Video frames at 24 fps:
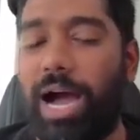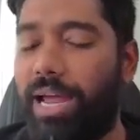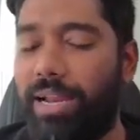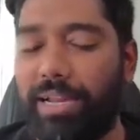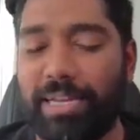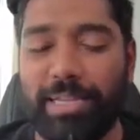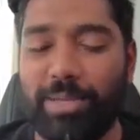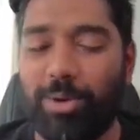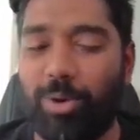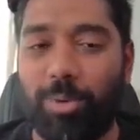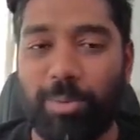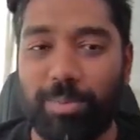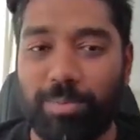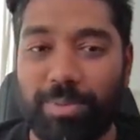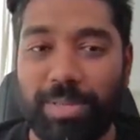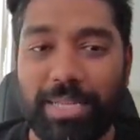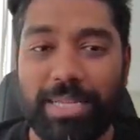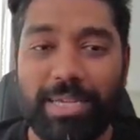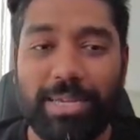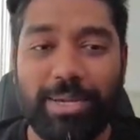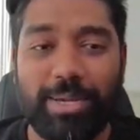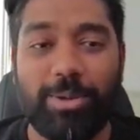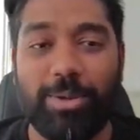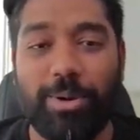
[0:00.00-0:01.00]
I really hope,
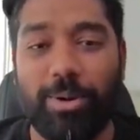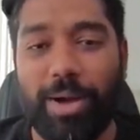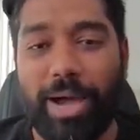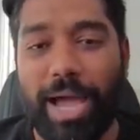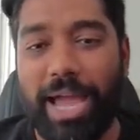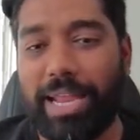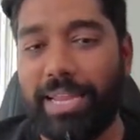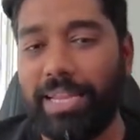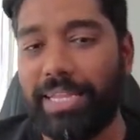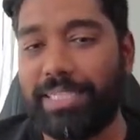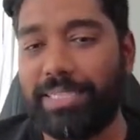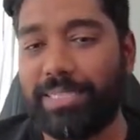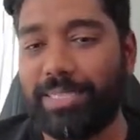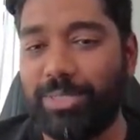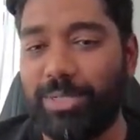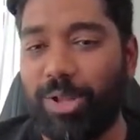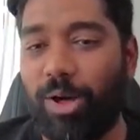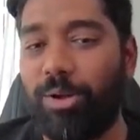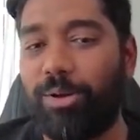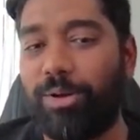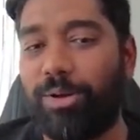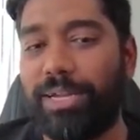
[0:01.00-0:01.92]
you know, and it's not